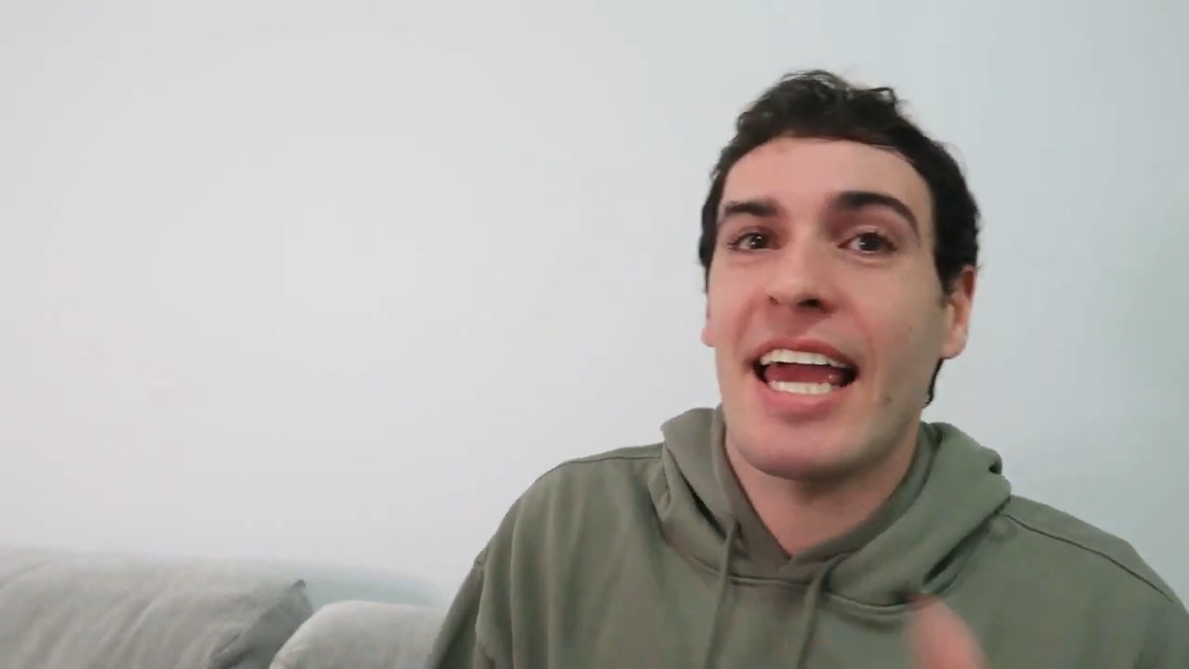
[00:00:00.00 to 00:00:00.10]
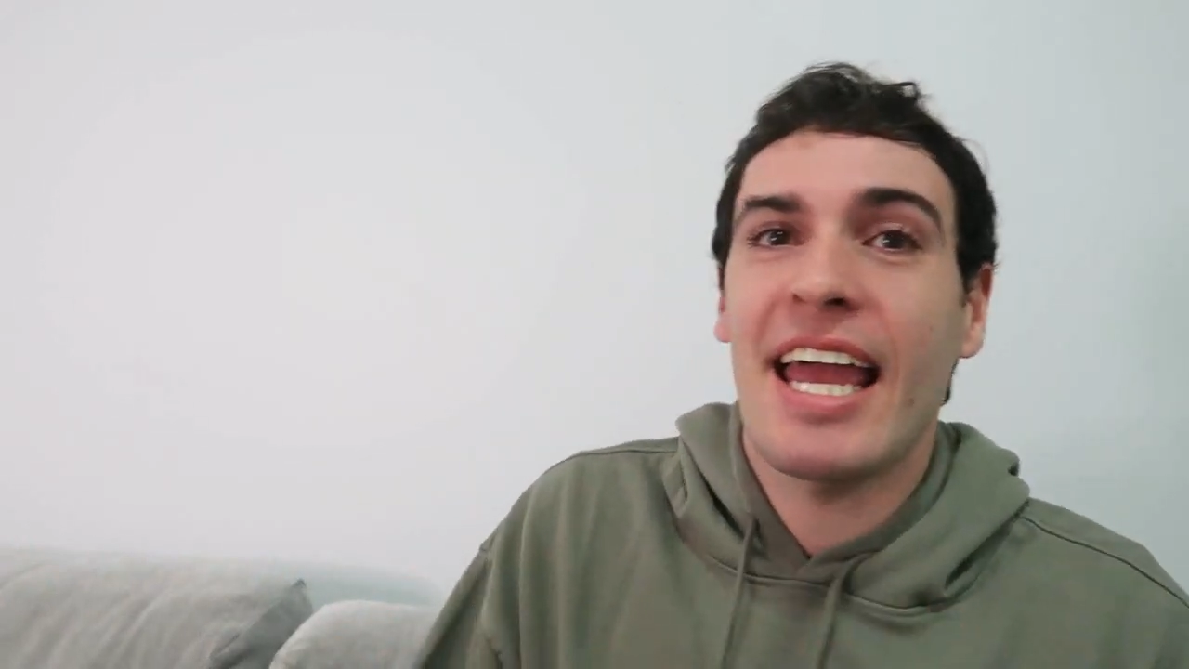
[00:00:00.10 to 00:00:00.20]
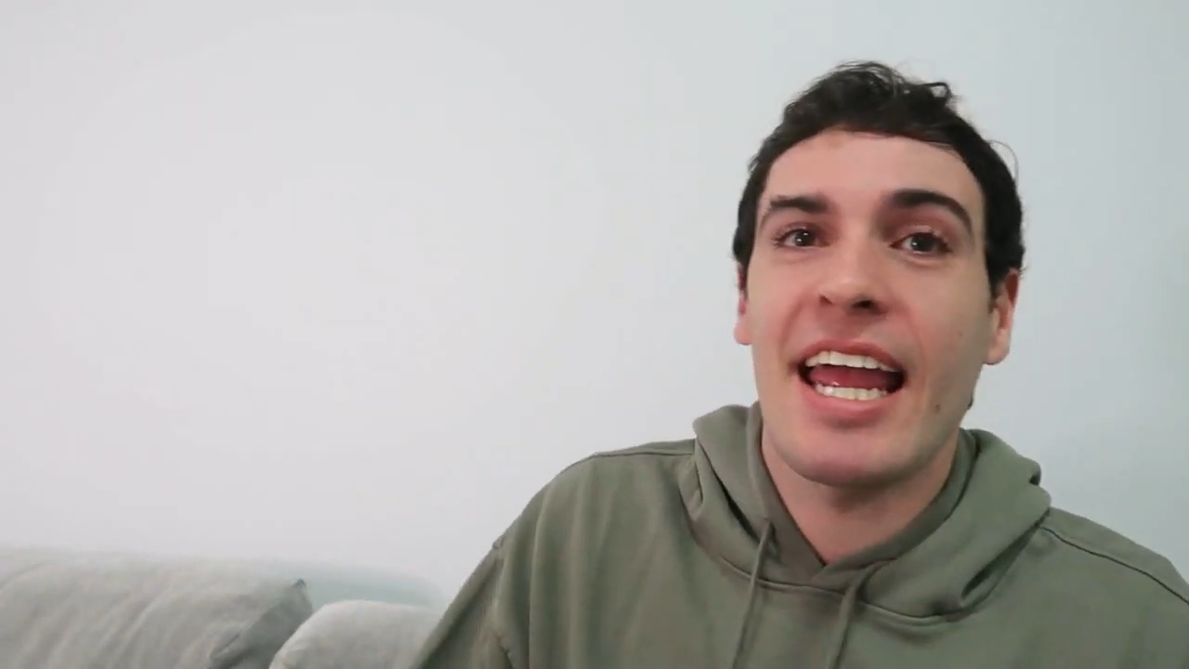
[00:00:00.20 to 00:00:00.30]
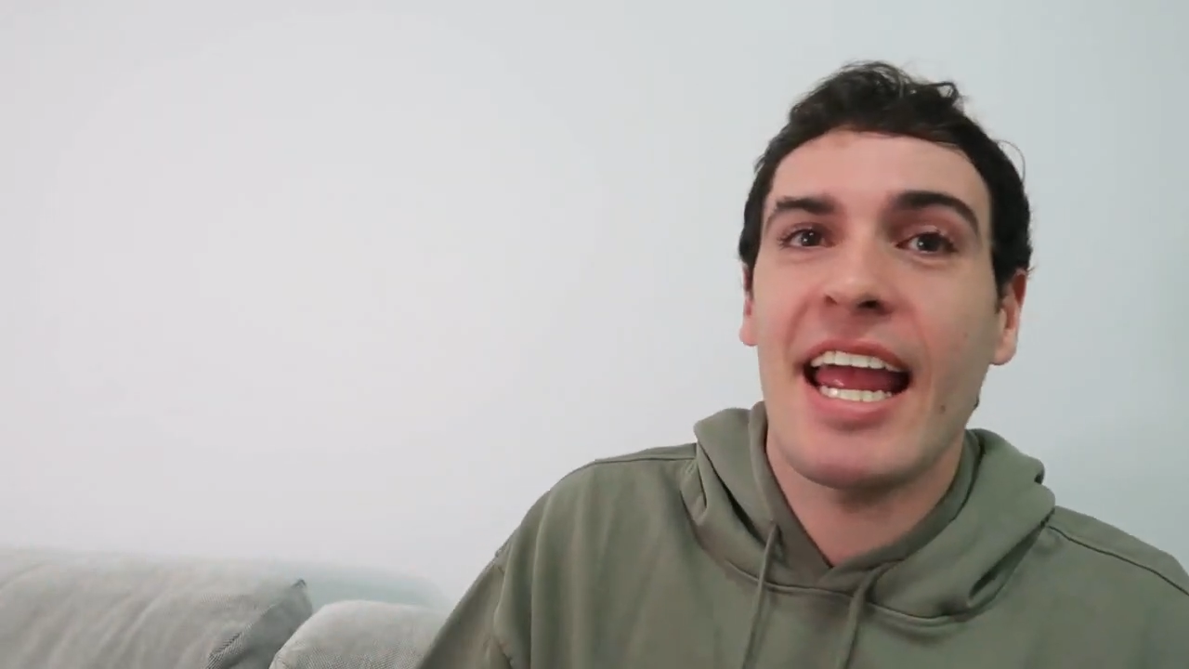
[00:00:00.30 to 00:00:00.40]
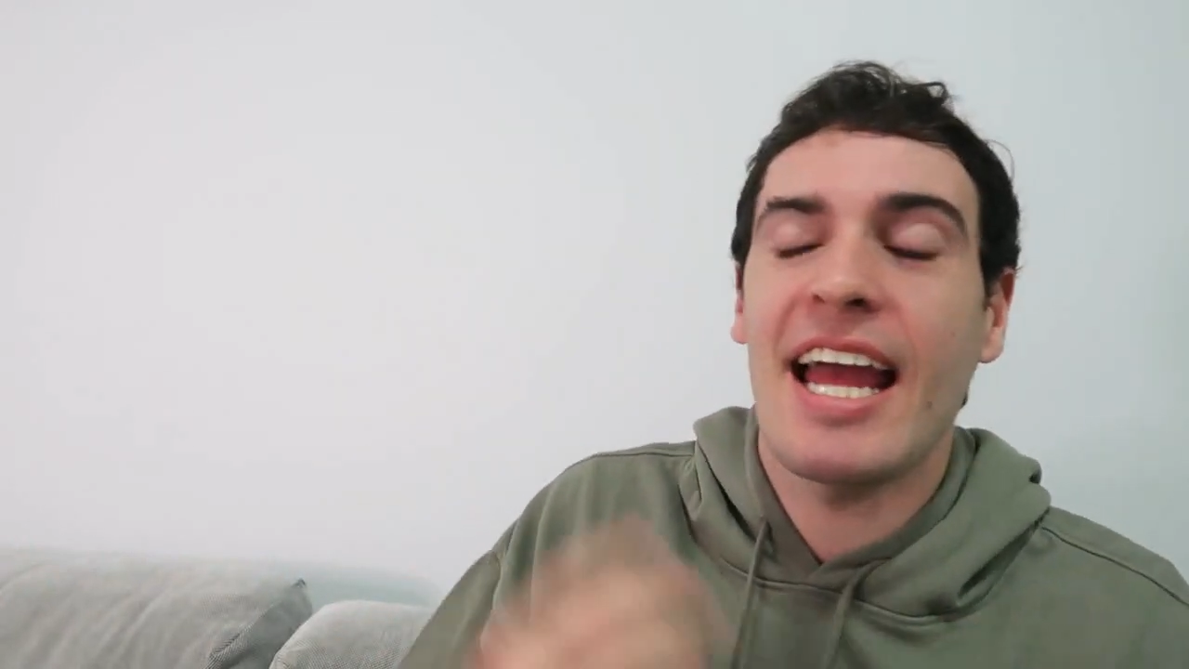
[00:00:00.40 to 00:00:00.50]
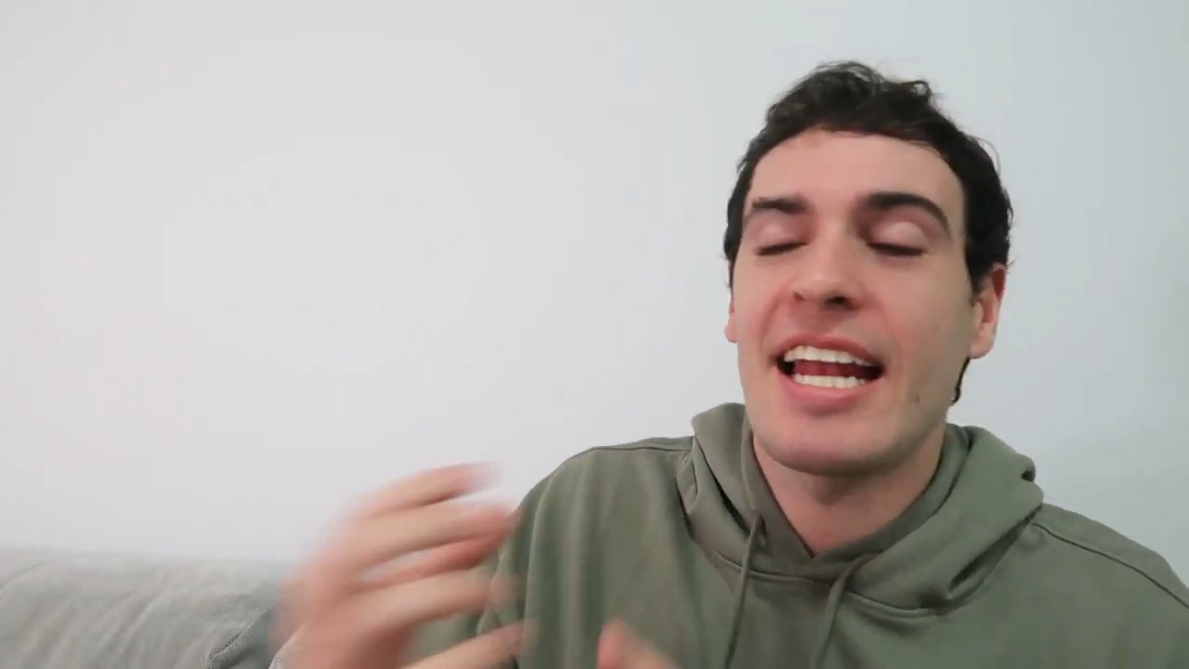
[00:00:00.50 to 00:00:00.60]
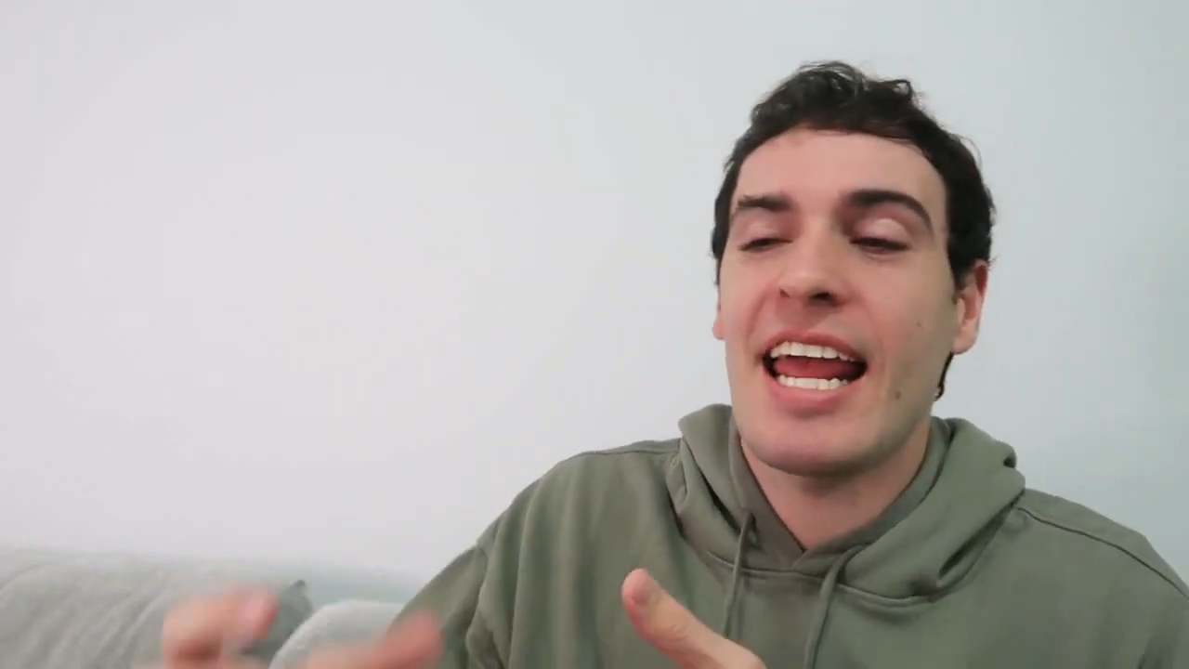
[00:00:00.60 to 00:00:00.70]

Kie and